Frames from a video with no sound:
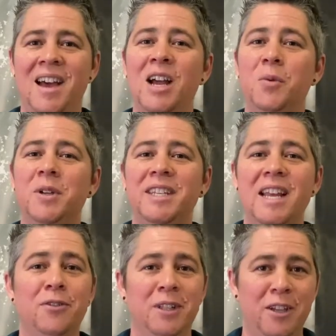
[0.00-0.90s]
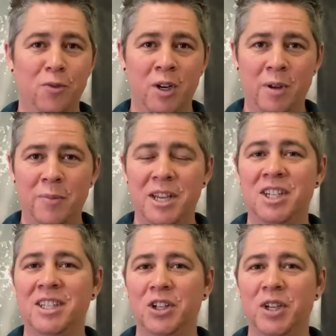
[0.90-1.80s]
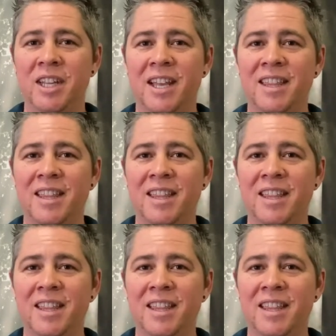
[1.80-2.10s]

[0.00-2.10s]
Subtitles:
I would never leave one of my patients looking like